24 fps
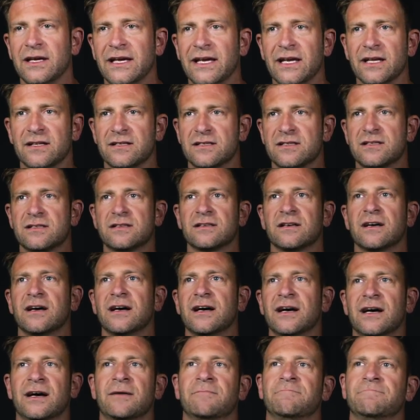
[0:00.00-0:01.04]
it's,
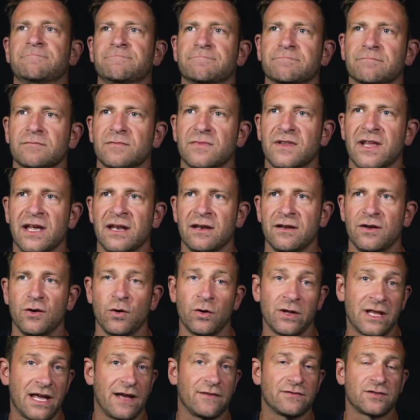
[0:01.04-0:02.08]
um, then you
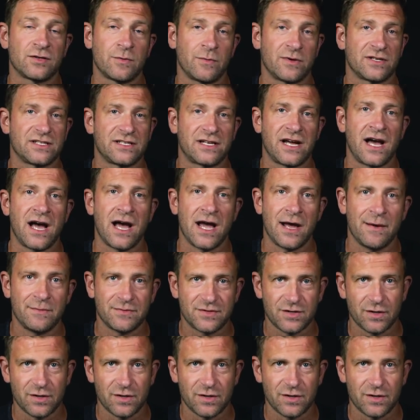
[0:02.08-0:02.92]
only have so much time,